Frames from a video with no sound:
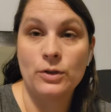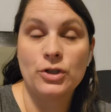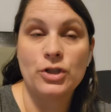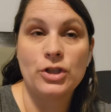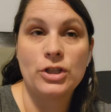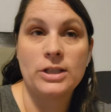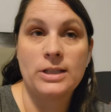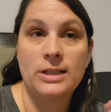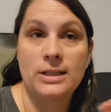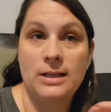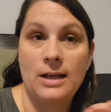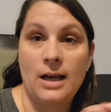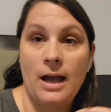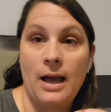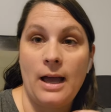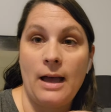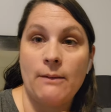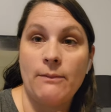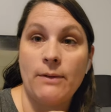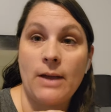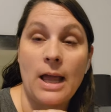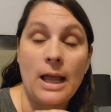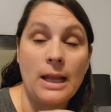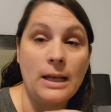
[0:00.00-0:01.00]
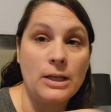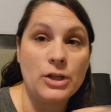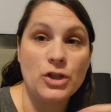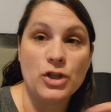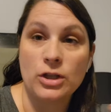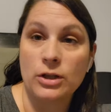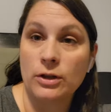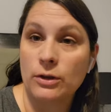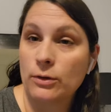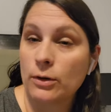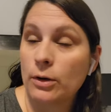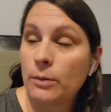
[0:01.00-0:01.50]
She did not have any,
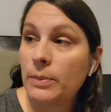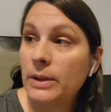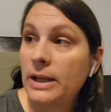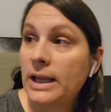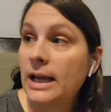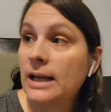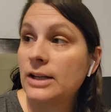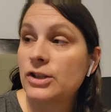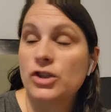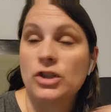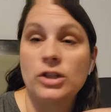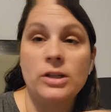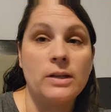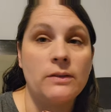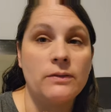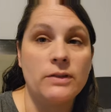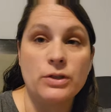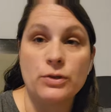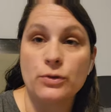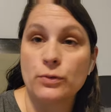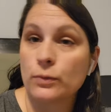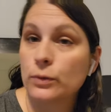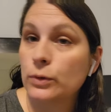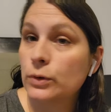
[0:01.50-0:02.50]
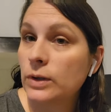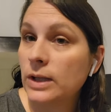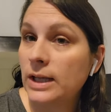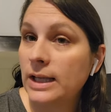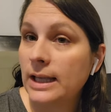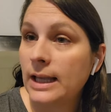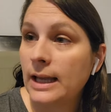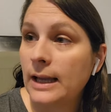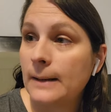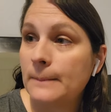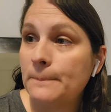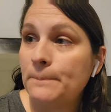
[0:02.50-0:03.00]
she didn't throw up again. She didn't even drool
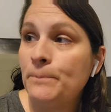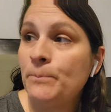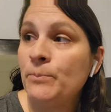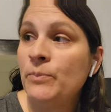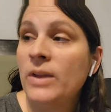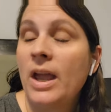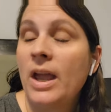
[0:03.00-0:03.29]
again.